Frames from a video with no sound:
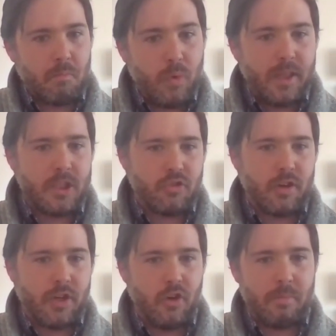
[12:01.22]
really
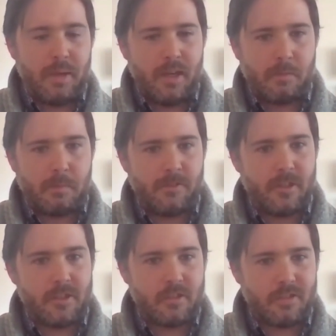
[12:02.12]
struck European
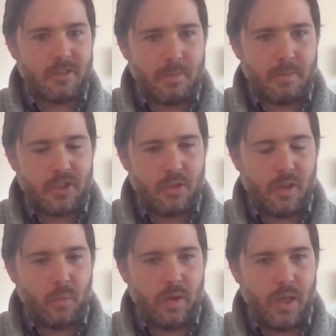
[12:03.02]
observers, so much so
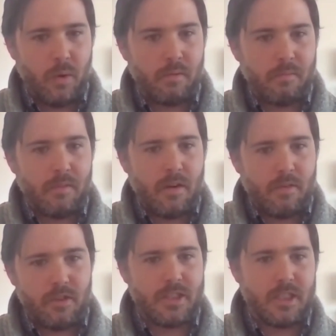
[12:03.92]
that when they were
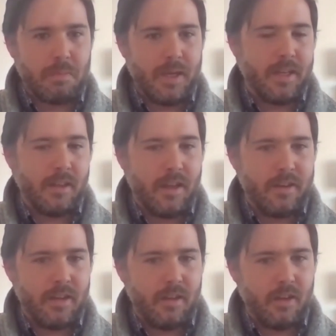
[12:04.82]
first displayed in
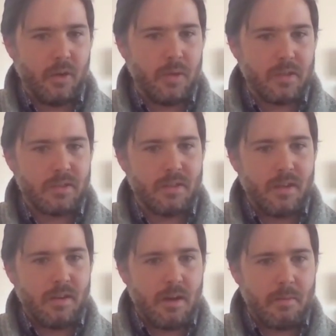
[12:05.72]
London, there was
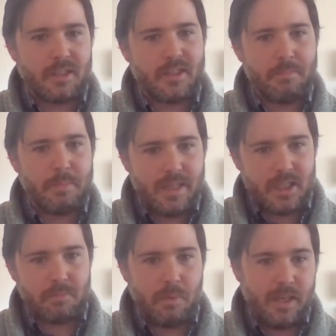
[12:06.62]
among some a
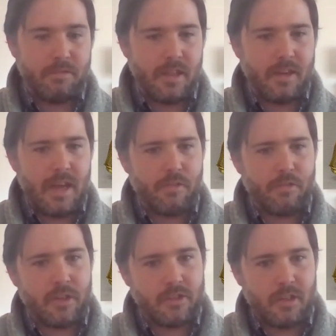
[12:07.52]
disbelief that
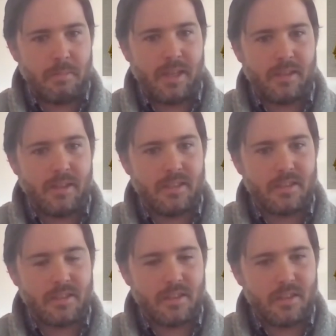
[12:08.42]
Africans could make
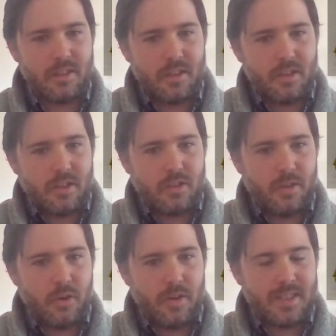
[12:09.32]
these. So
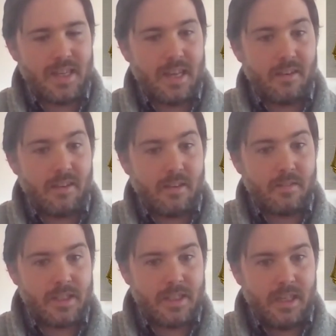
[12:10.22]
there is that
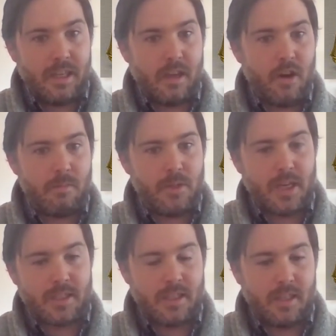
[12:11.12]
stealing of
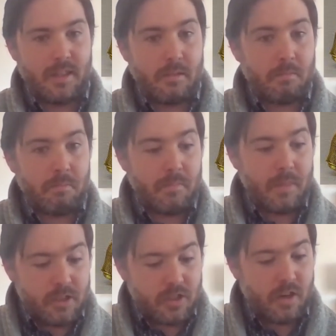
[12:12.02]
objects that
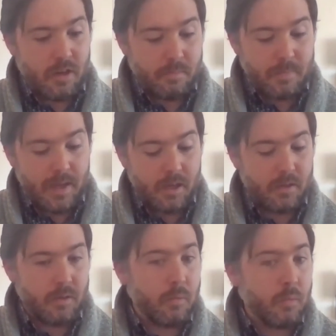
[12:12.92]
they saw
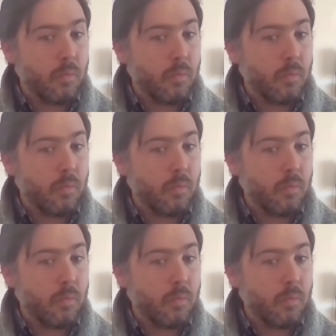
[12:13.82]
and